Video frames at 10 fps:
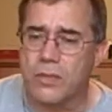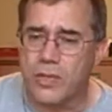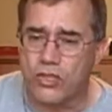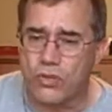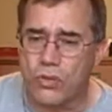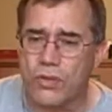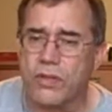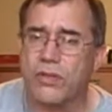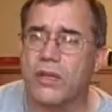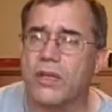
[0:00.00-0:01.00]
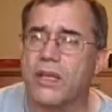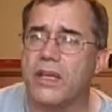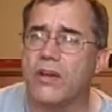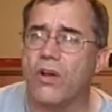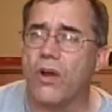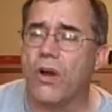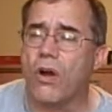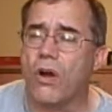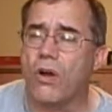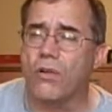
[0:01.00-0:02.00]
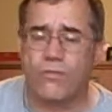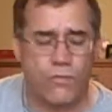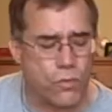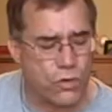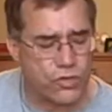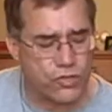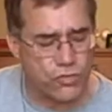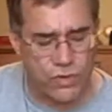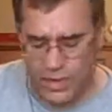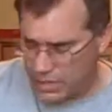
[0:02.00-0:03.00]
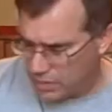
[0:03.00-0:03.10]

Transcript: to make sure that you can hear all 4 strings.